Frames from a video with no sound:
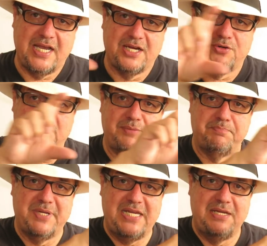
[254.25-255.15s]

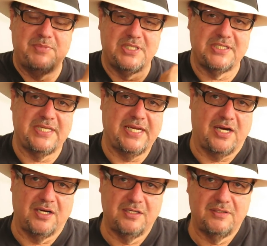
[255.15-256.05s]
concrete beam is
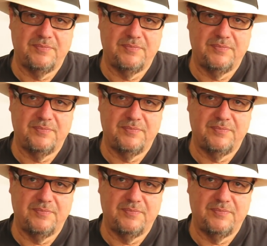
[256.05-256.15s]
there.